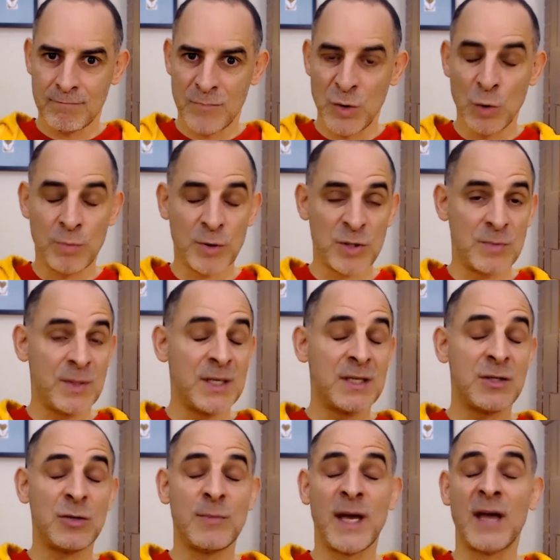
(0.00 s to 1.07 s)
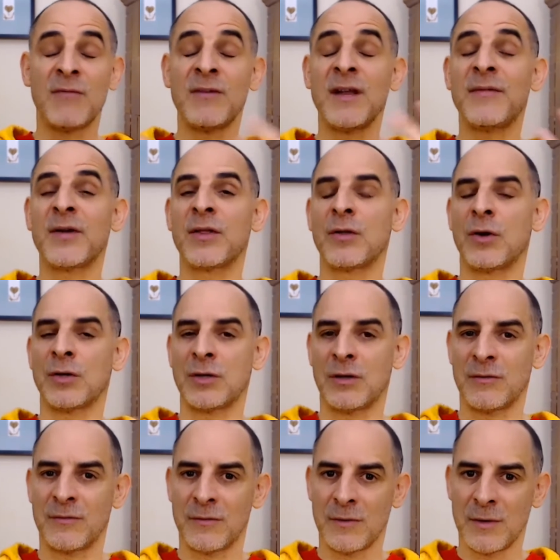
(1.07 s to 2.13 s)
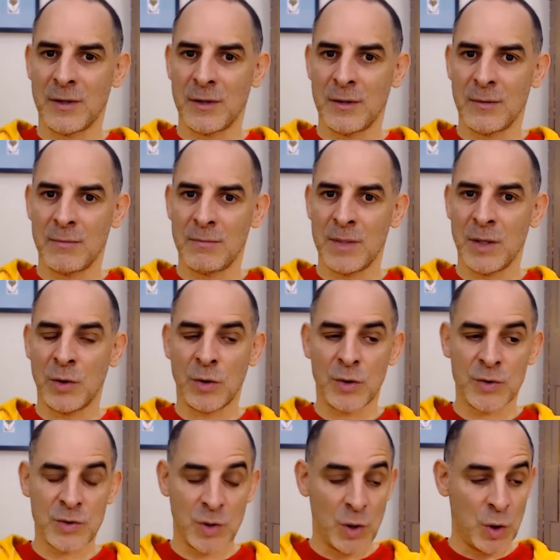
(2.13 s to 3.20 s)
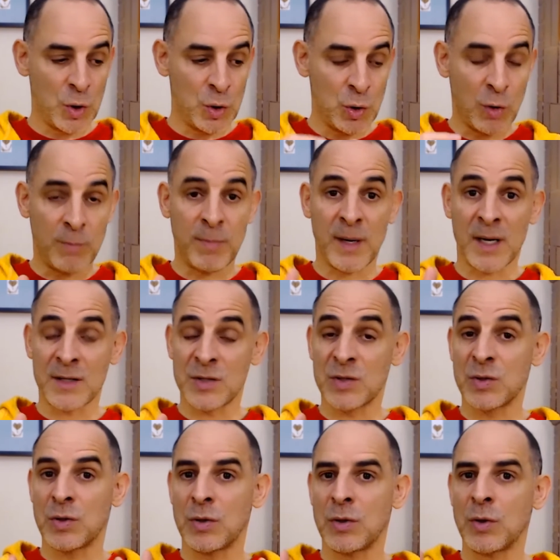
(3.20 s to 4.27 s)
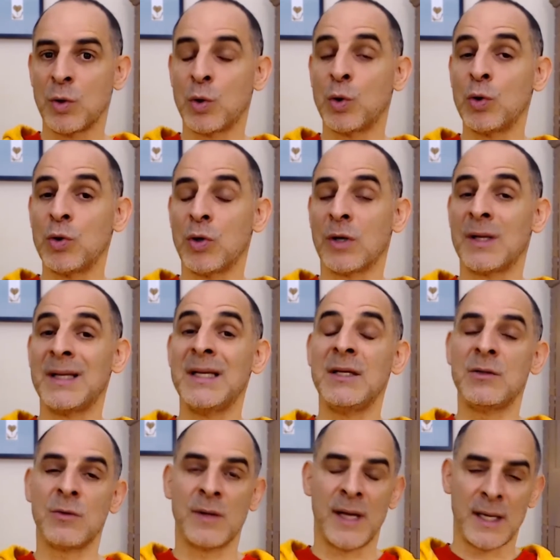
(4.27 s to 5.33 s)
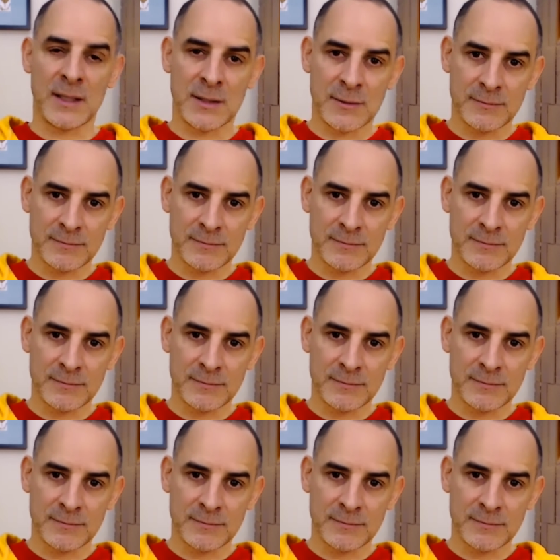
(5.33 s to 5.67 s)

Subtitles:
New possibilities you may have never thought of because your past could not lead to that.